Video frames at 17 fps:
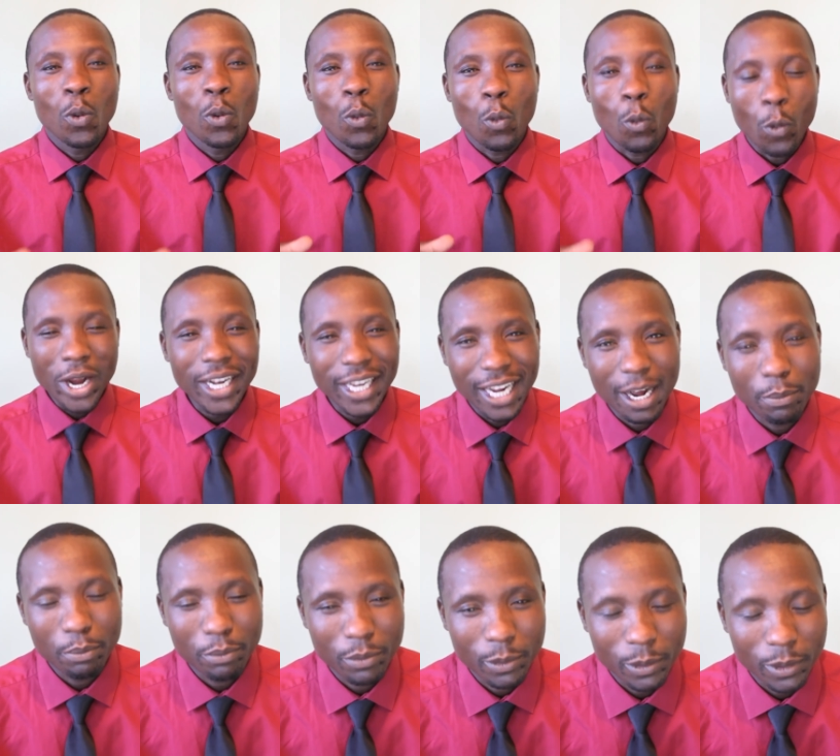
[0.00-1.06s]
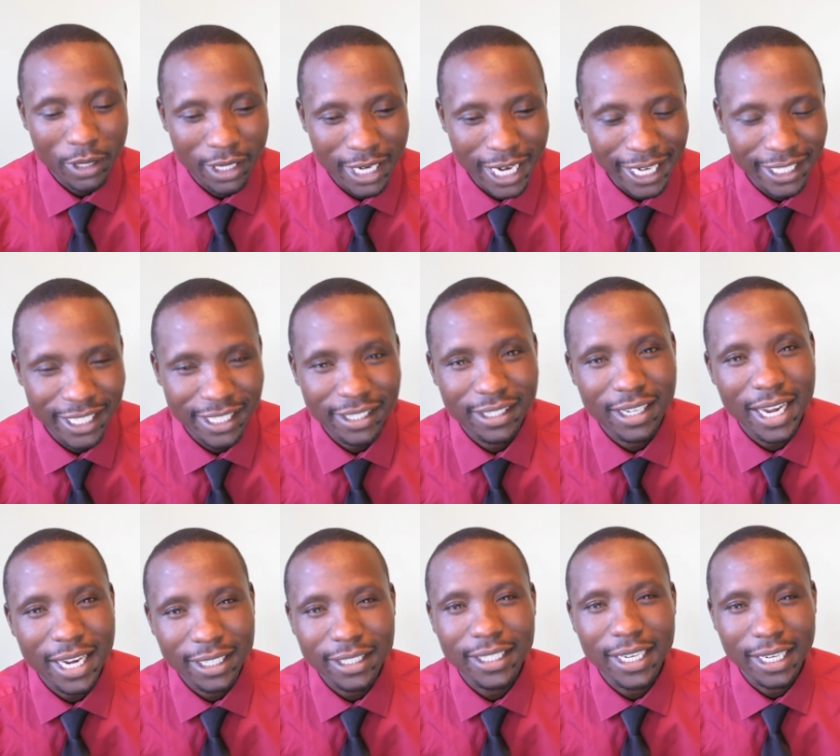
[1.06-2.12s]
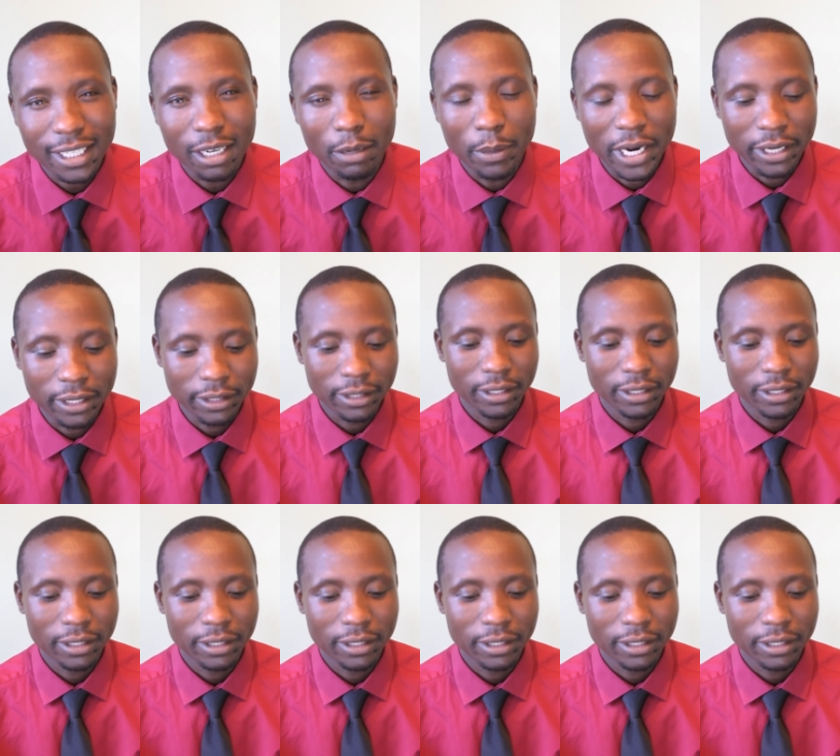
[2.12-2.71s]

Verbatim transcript: Welcome, ladies and gentlemen.